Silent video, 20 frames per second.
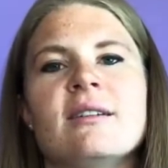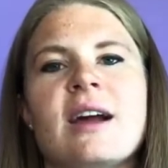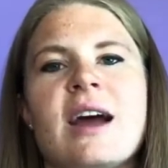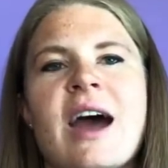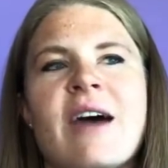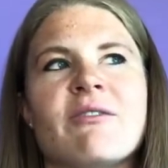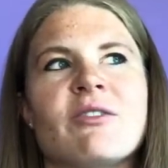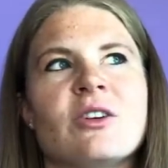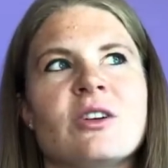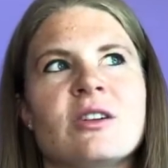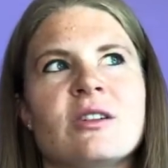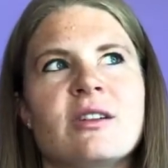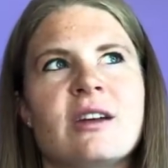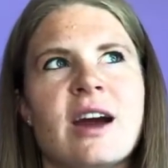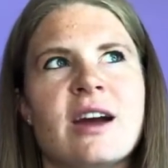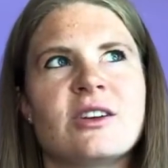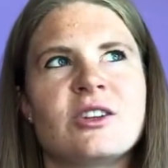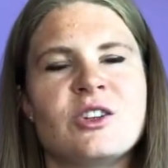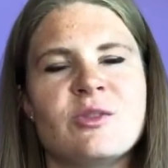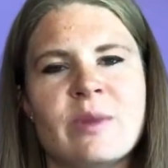after
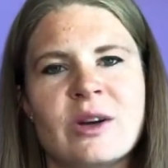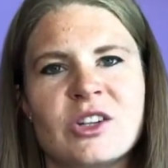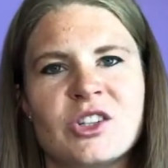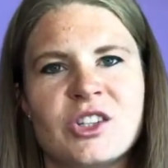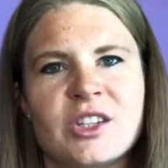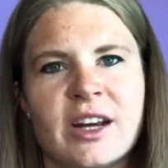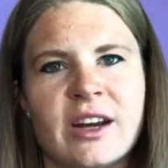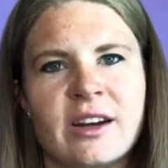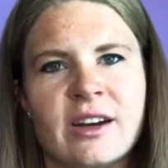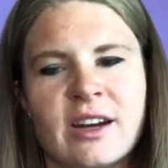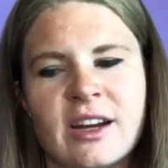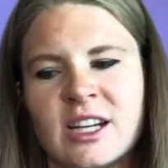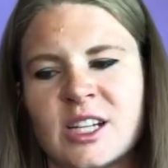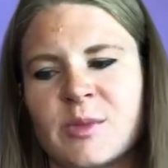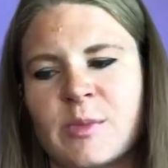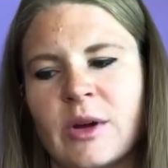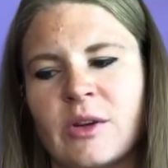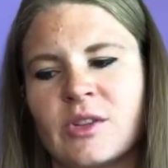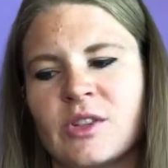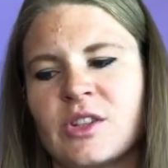got too much sun
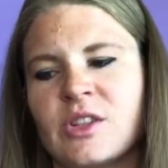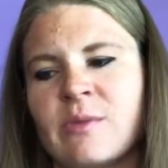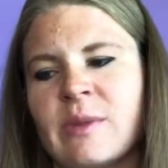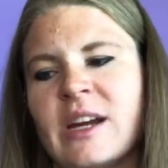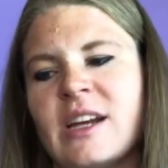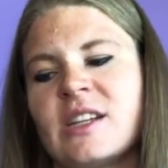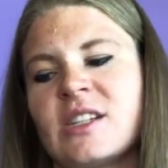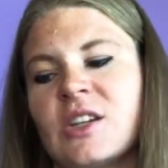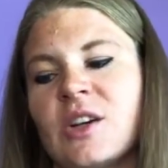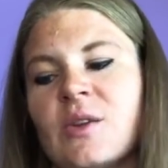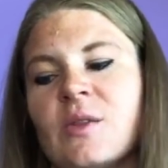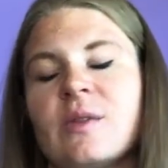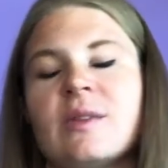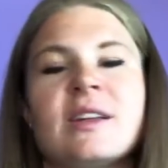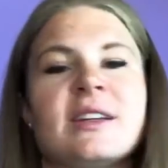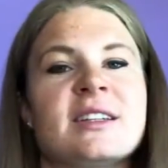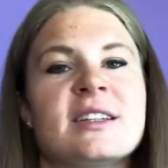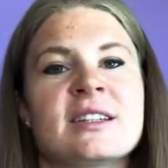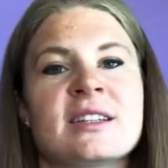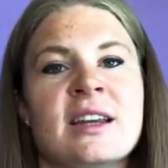exposed to me. So
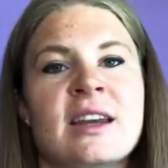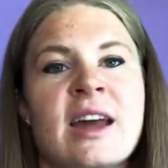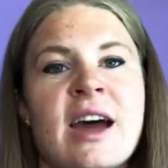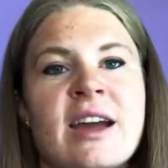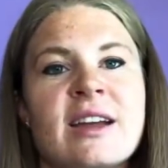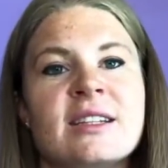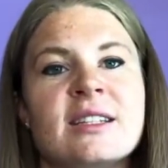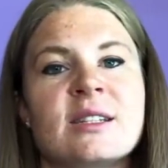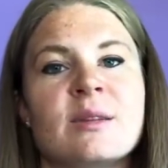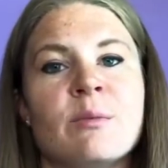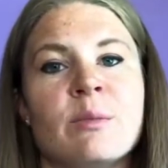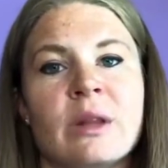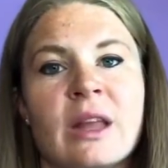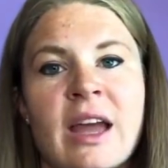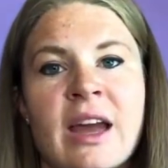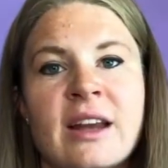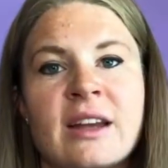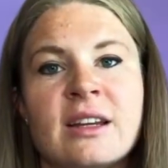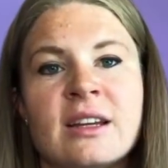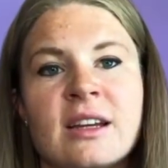this is a nice
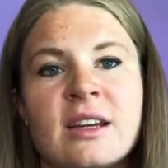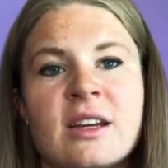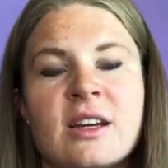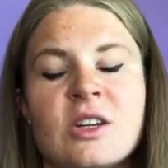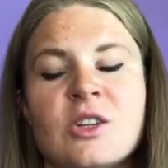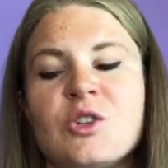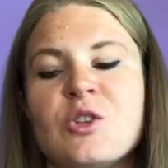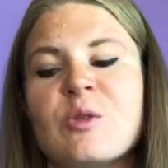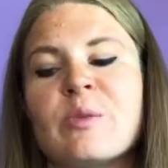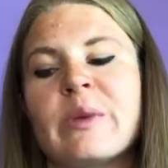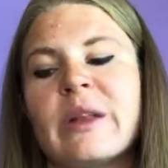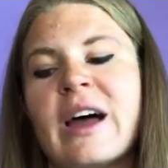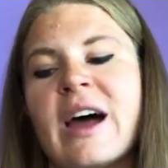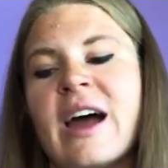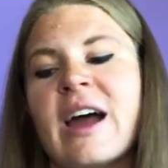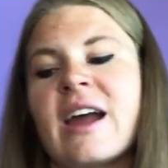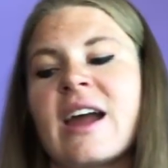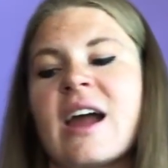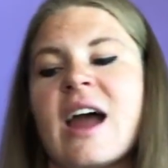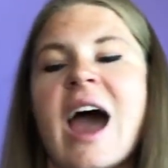blend to
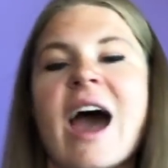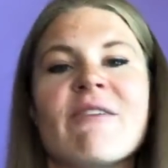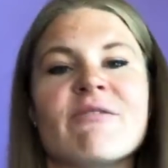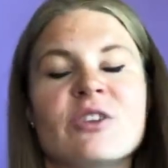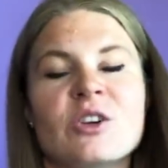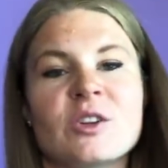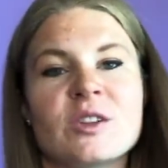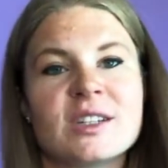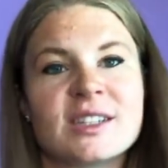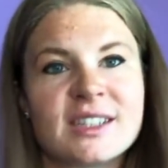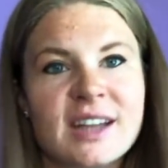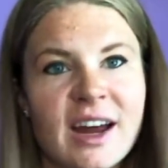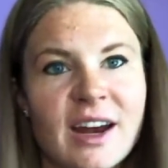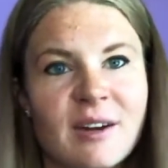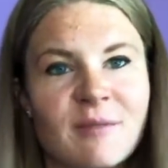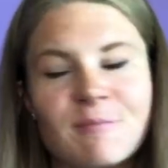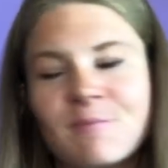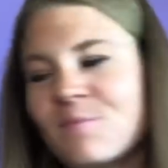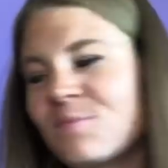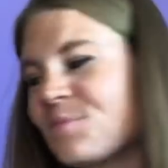apply after the
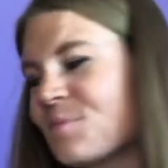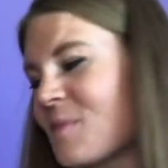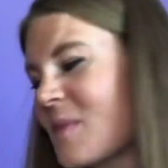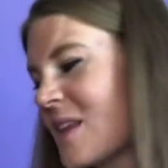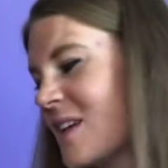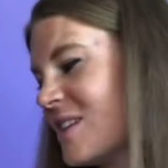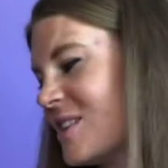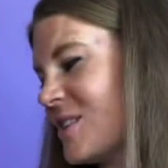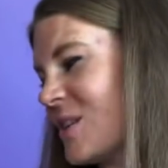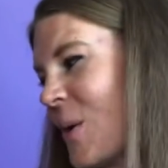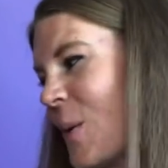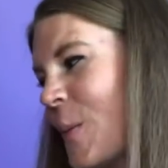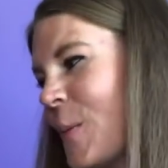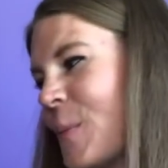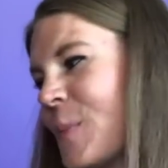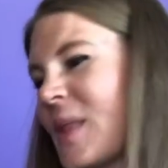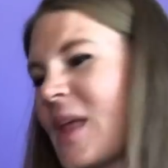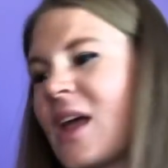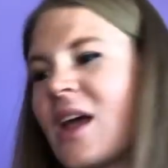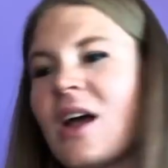sun. So,
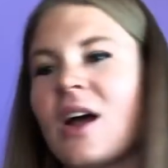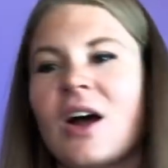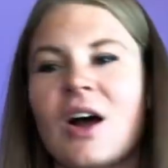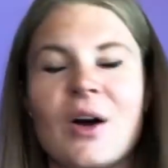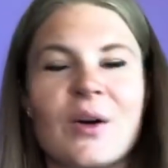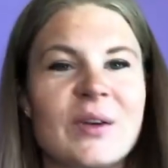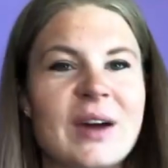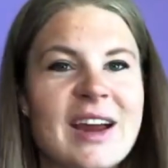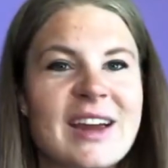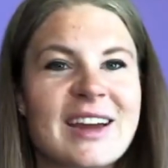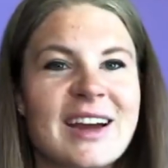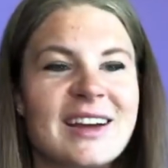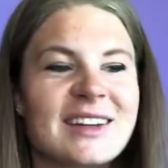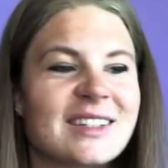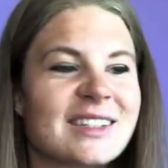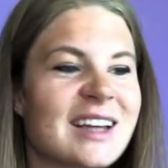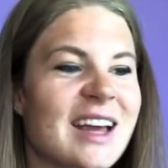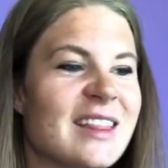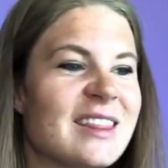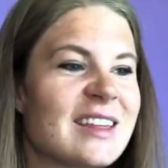all right,
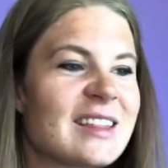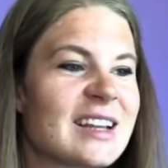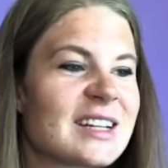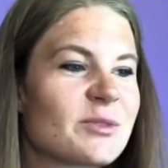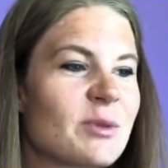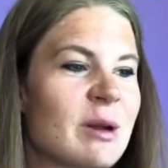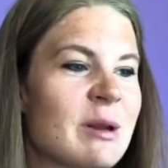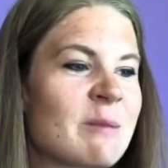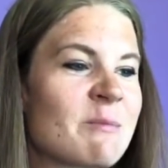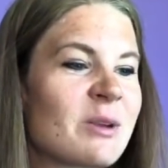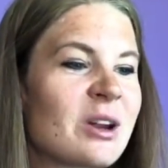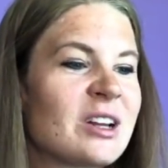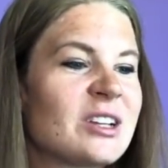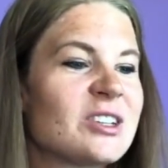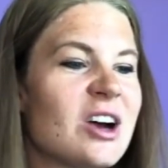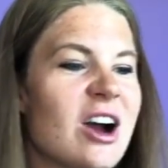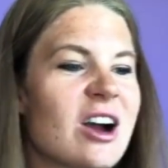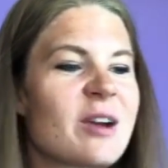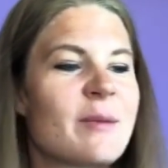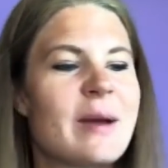guys, I think that's what I'm going
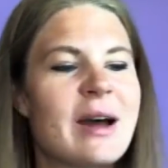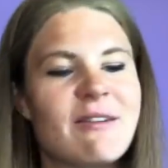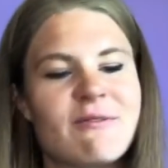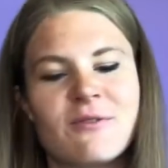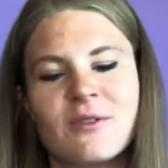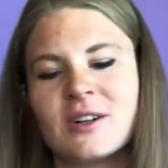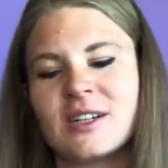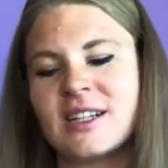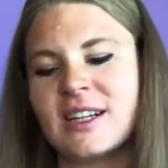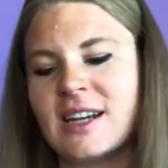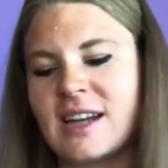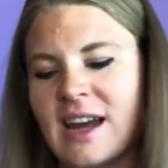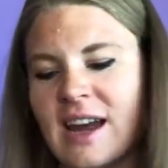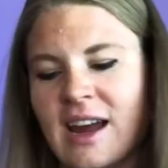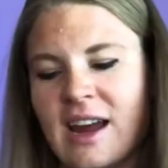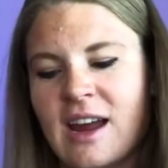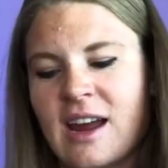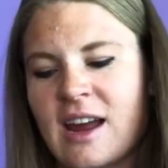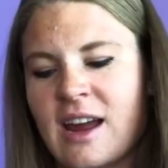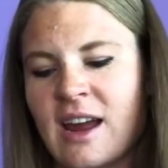to talk about for
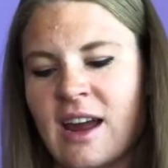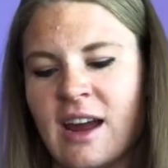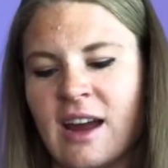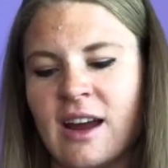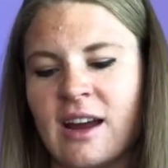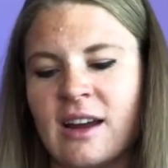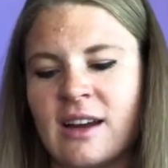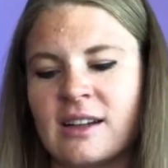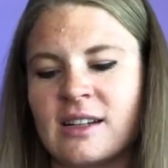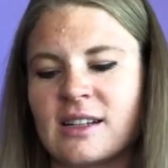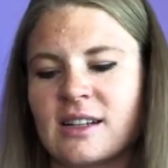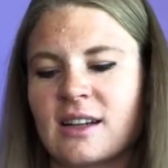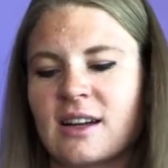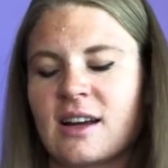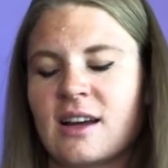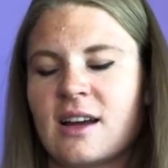today. And